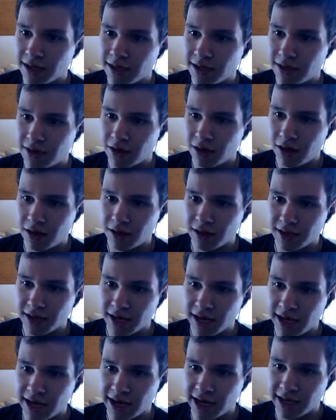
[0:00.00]
god,
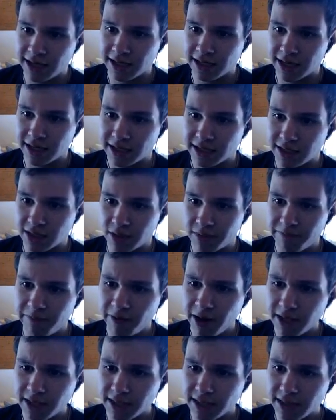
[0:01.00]
I hate that so-
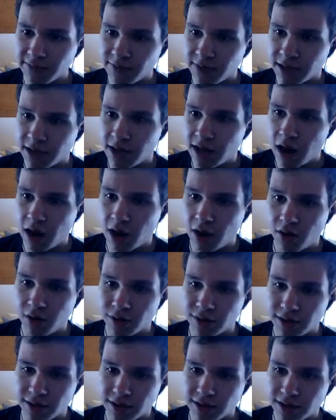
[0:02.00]
Why is that even
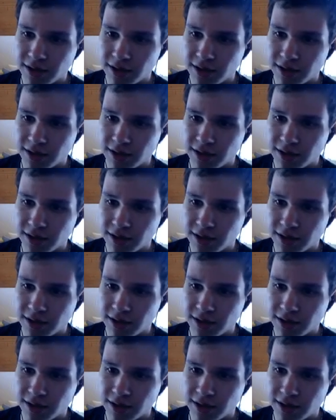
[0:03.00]
allowed?